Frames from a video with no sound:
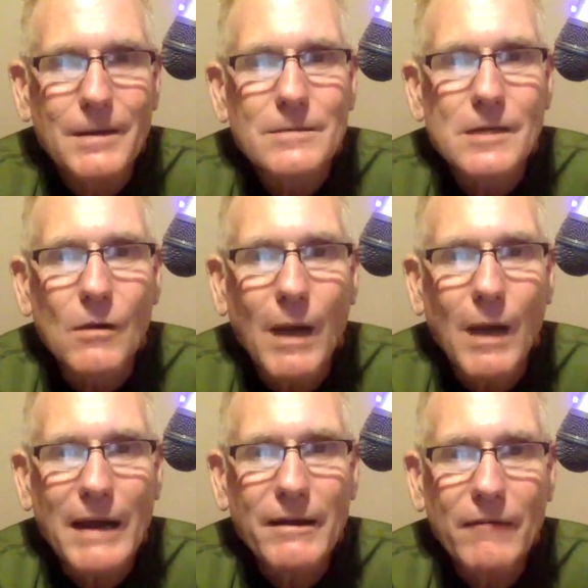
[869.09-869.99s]
So
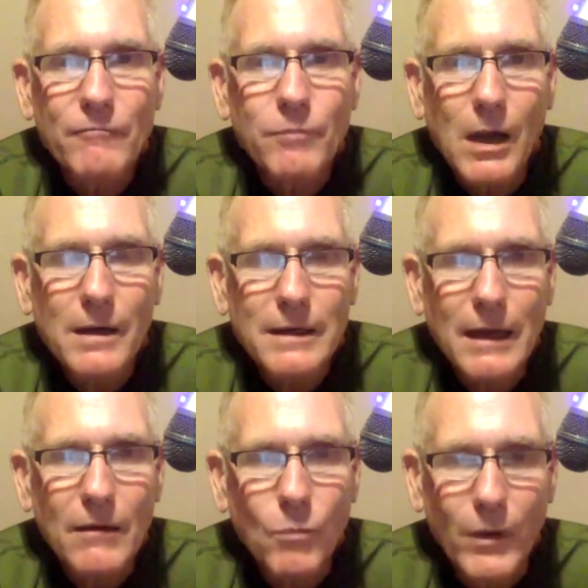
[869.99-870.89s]
I have blocked
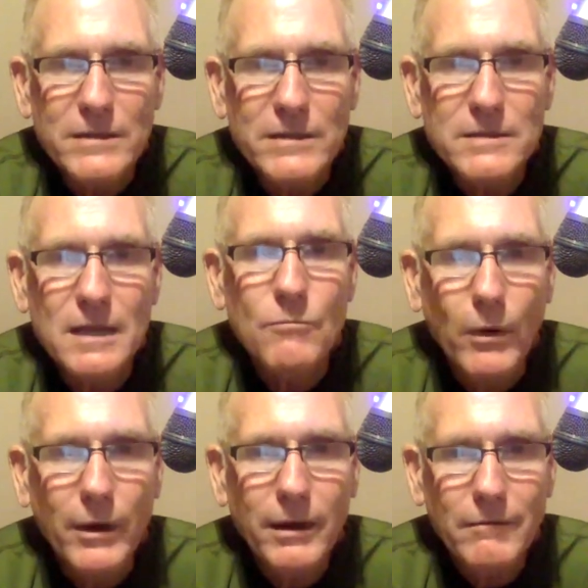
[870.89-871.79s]
out Wednesday
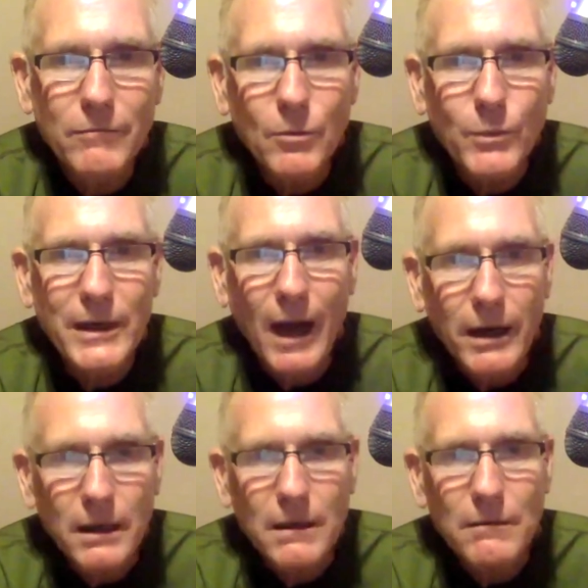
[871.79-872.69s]
morning where we
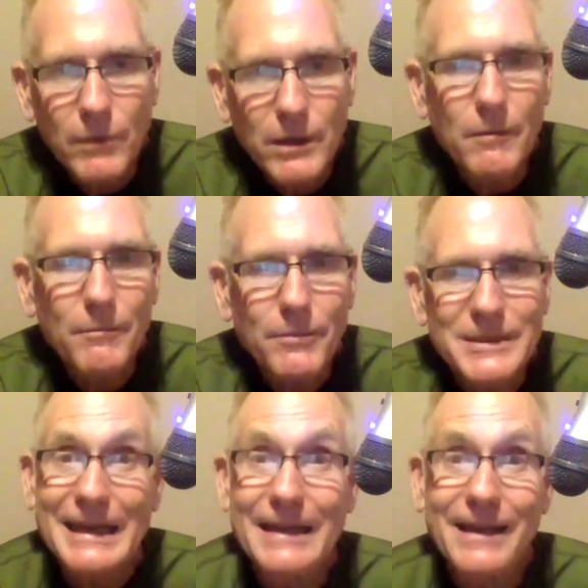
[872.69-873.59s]
hike with a
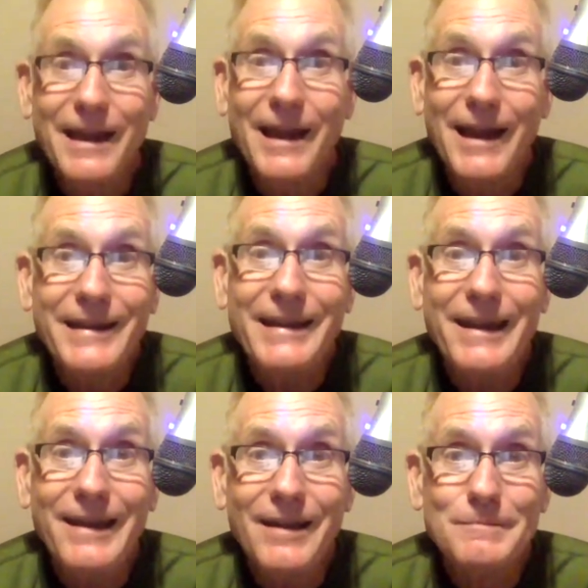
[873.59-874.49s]
tequila
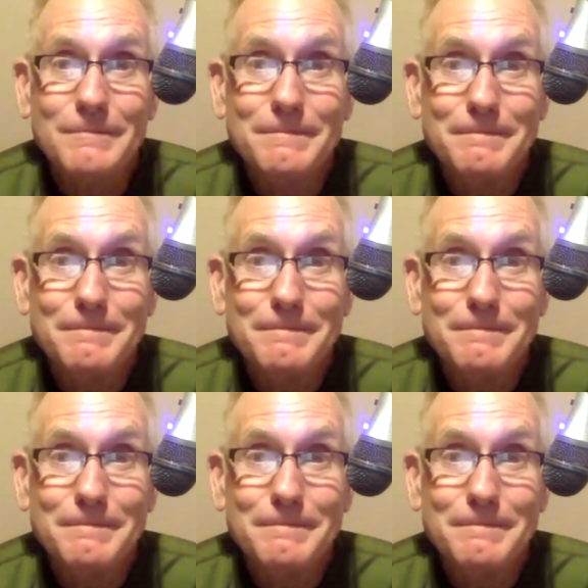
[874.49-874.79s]
hiking club.